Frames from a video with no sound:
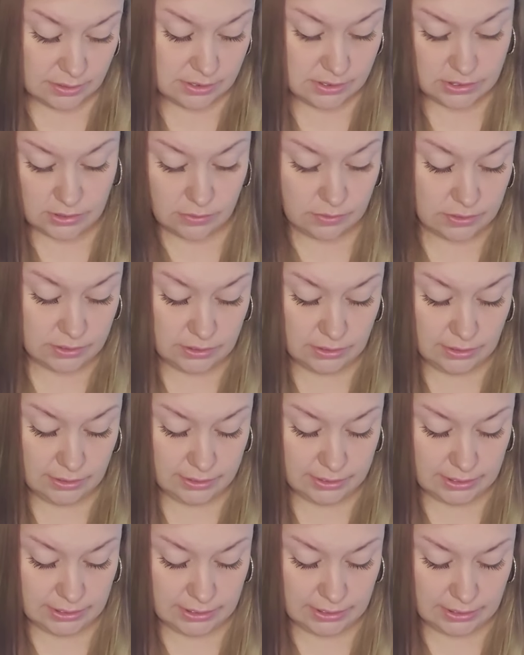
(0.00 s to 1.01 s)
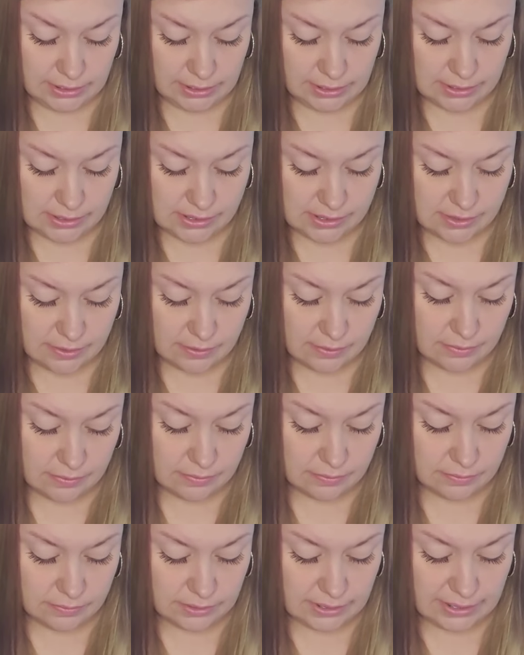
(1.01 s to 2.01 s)
so good looking and
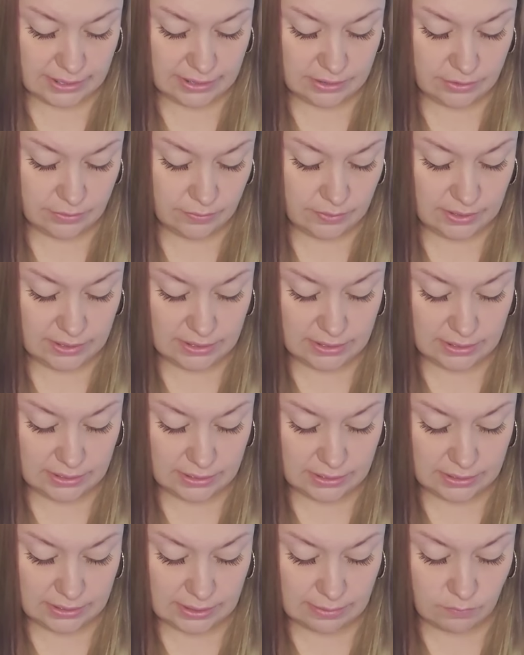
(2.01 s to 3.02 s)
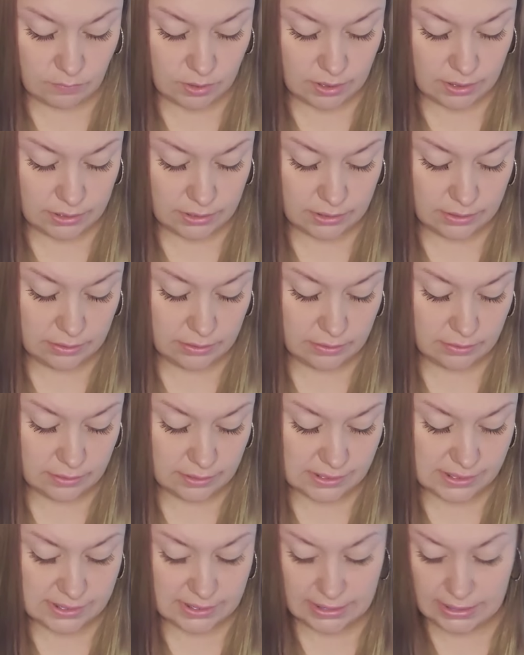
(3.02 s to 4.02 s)
so they can do anything that they want you know
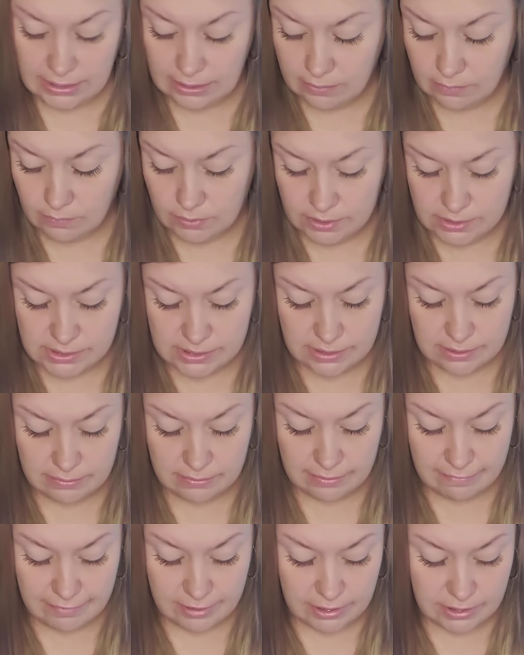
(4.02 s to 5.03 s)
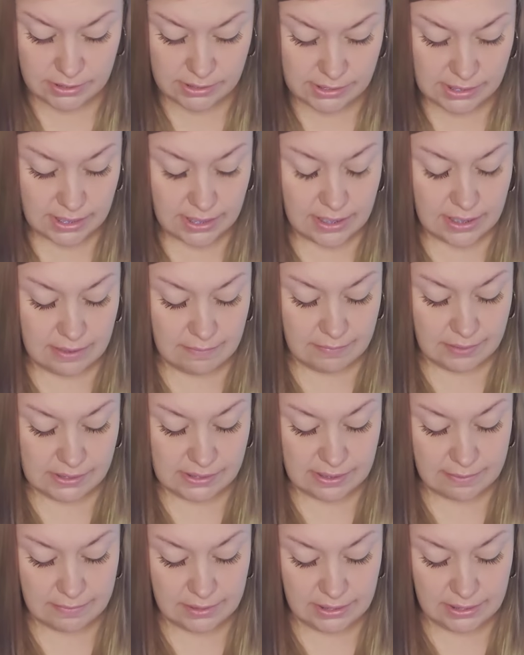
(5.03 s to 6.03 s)
this the king of wands in the reverse but
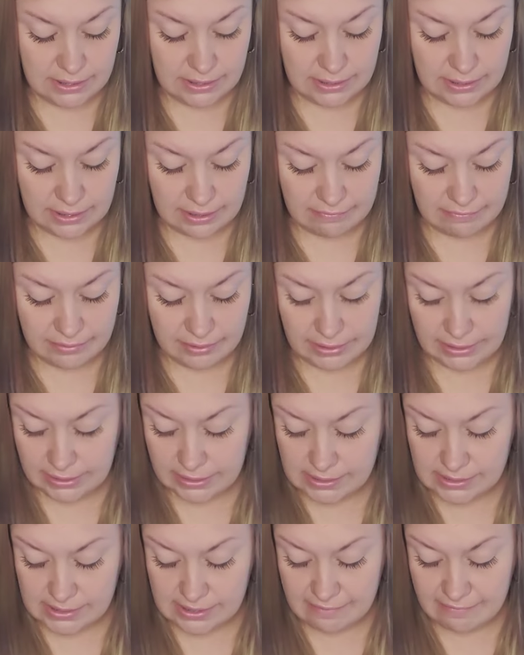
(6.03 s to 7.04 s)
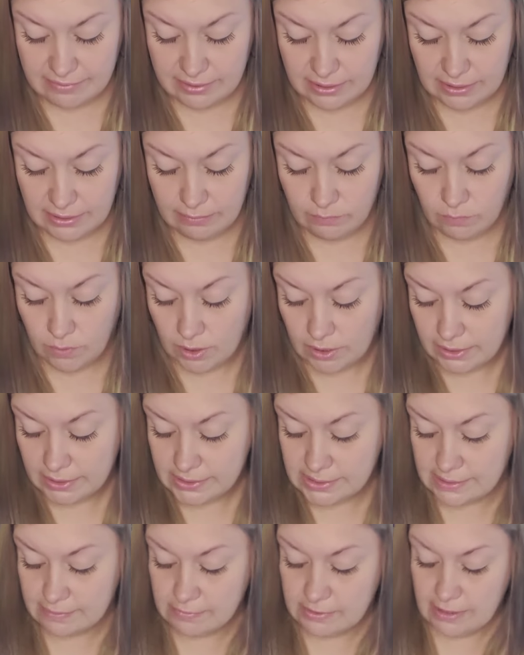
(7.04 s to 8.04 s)
somebody here i feel like is definitely
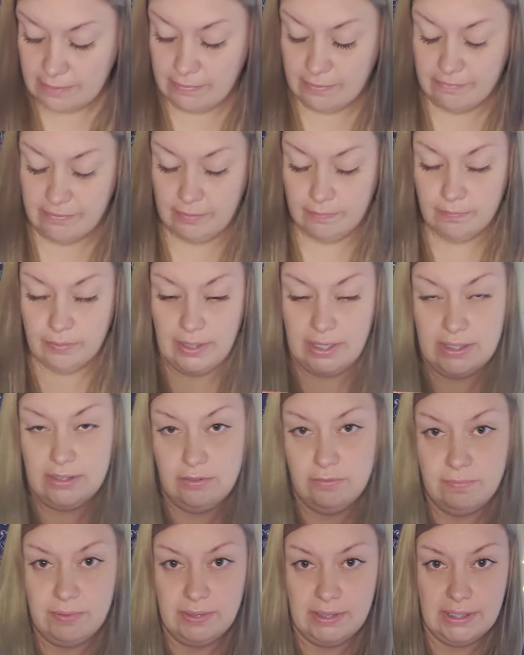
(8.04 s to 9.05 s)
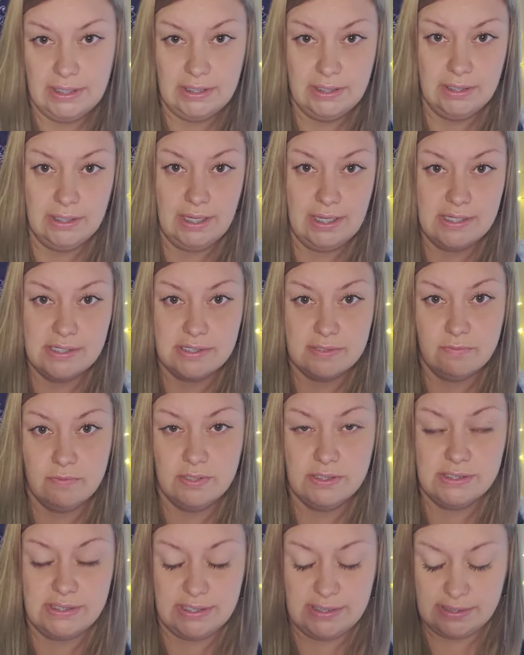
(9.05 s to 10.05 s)
wanting some type of a brand new beginning ace of
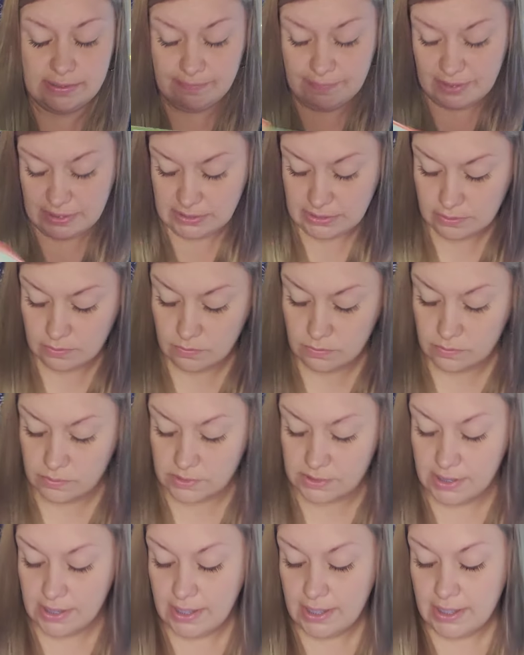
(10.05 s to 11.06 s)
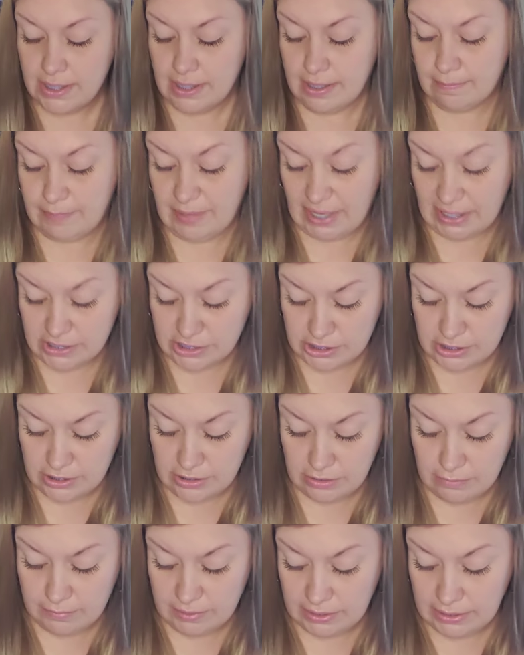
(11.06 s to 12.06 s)
wands ace of pentacles a
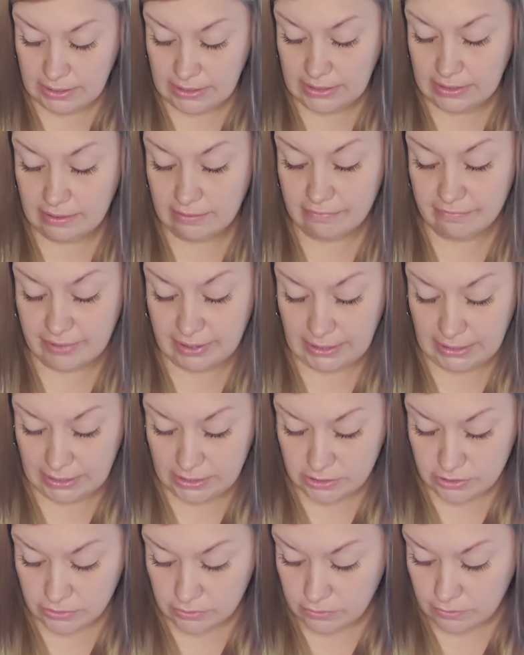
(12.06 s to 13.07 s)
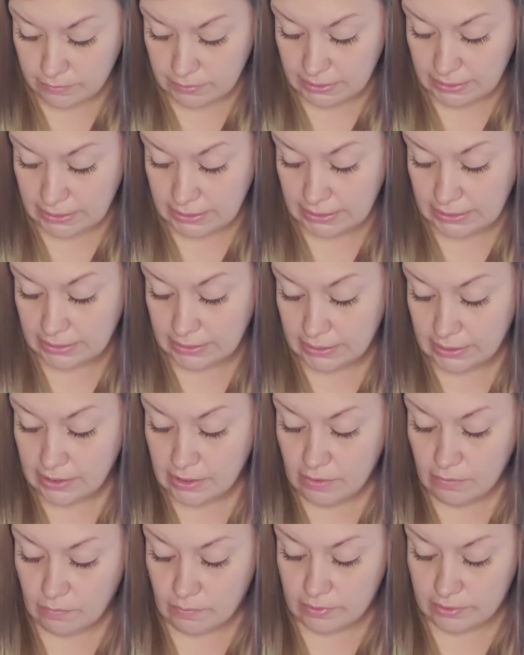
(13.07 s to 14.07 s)
passionate new beginning a financial new beginning
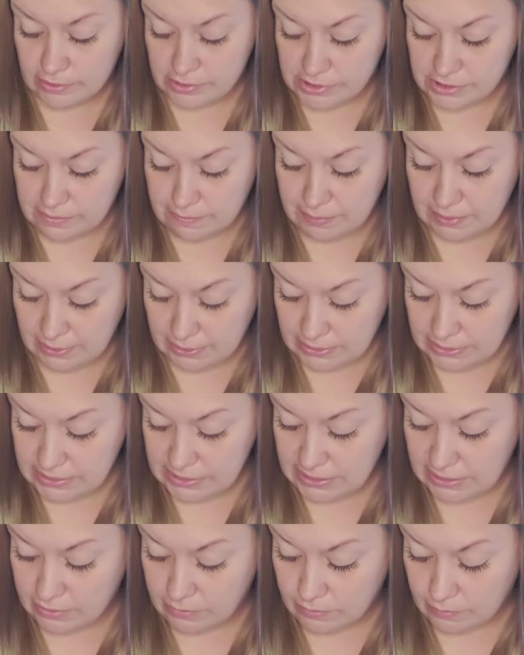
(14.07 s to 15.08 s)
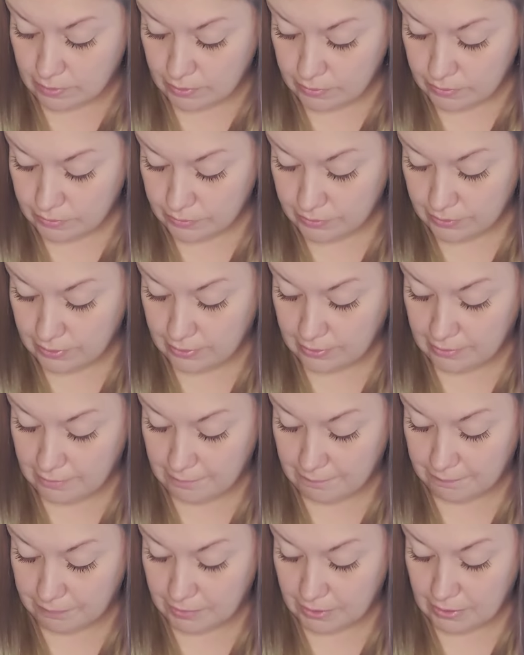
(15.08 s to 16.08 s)
where there's stability growth
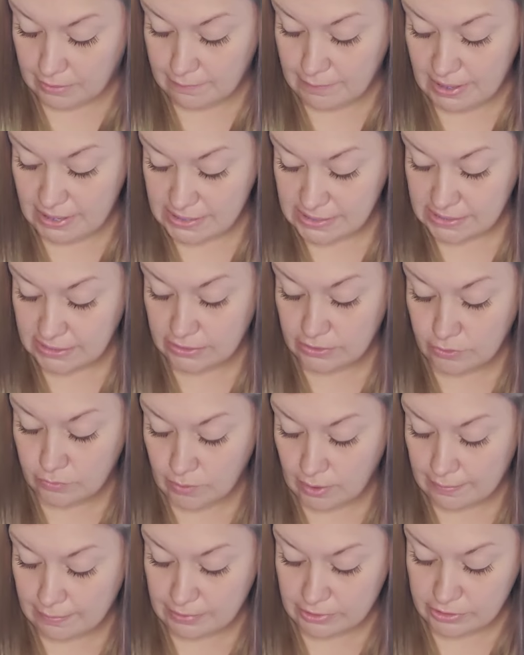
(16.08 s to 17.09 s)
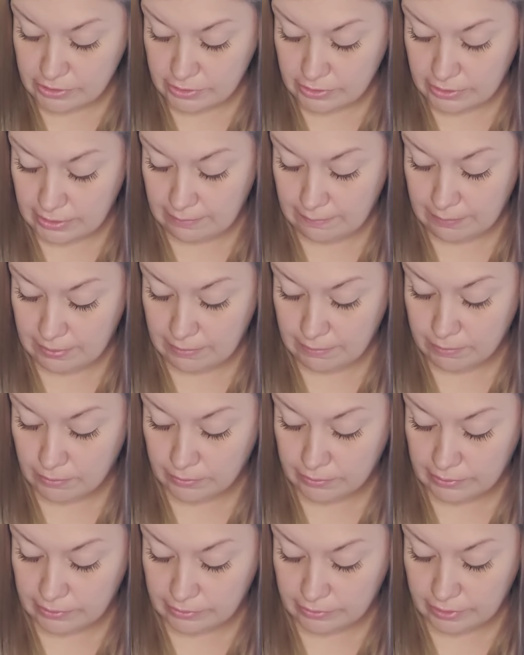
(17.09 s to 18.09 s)
um, an amazing new opportunity be
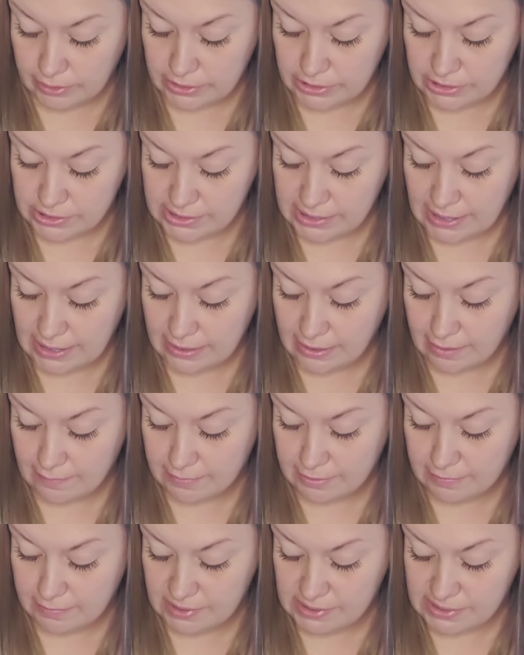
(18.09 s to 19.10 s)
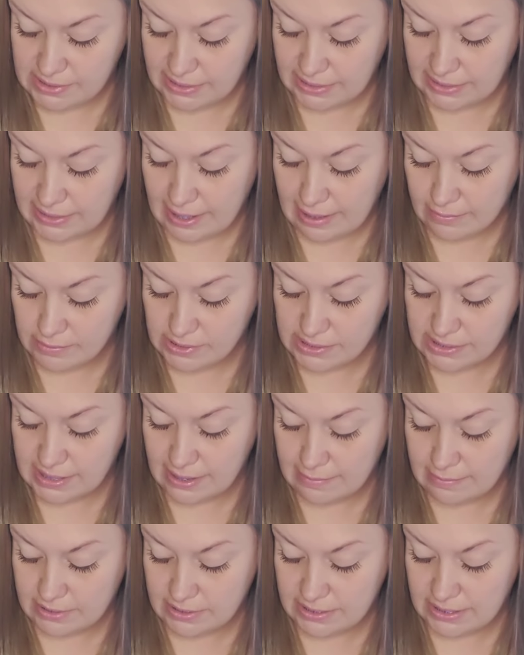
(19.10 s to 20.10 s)
bold and courageous and optimistic now is the
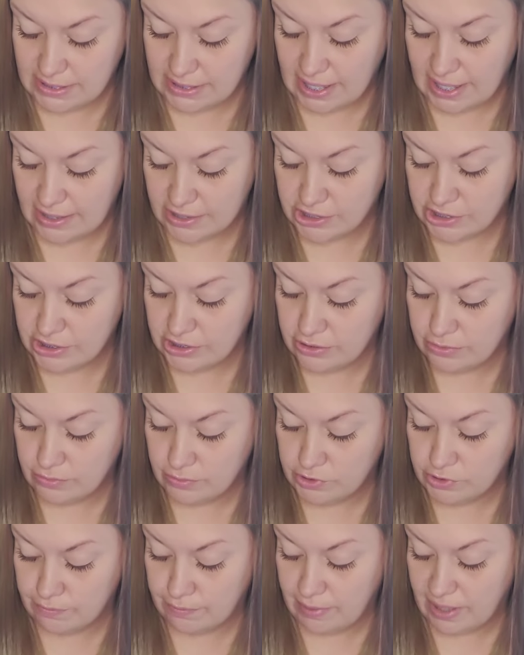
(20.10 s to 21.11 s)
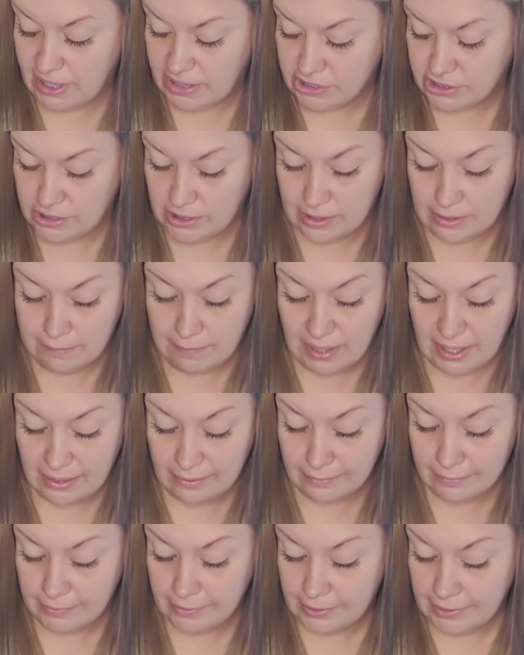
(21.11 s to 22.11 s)
time to take action do what you're passionate
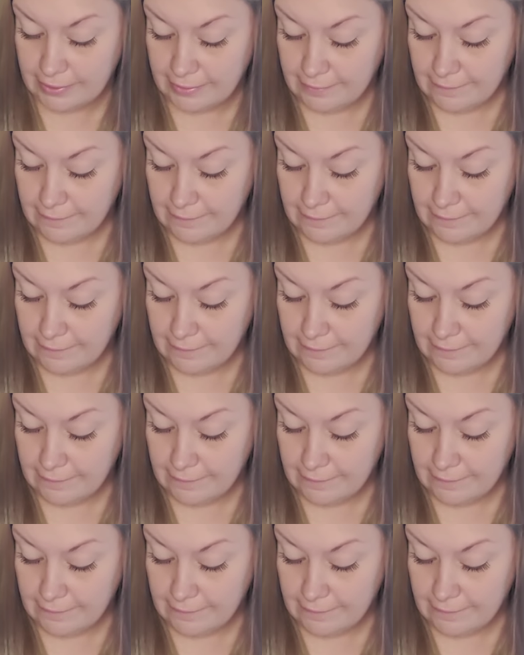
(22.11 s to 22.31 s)
about